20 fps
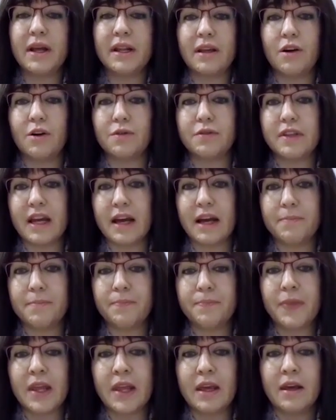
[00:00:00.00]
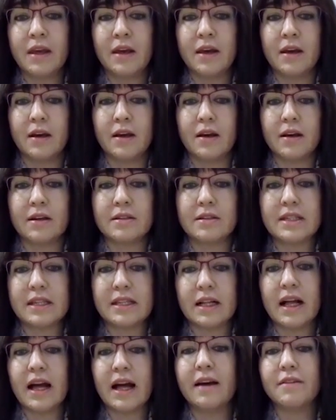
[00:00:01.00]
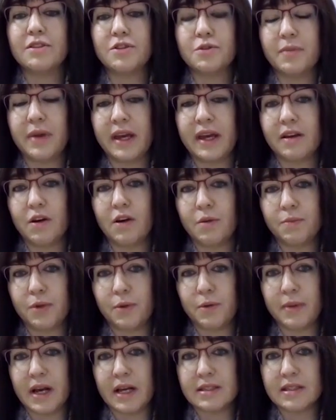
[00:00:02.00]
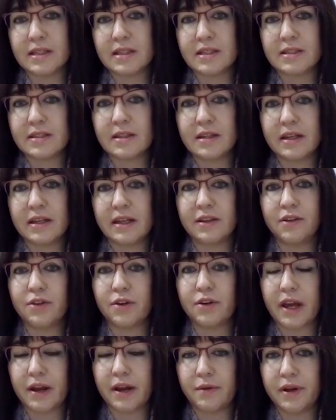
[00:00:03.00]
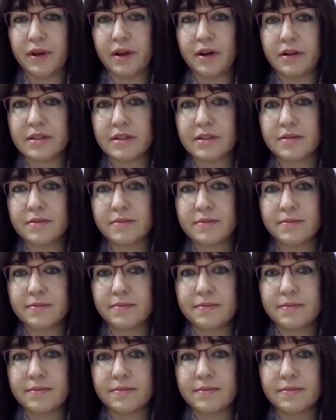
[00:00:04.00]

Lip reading: many of them still have to make compromises in her careers.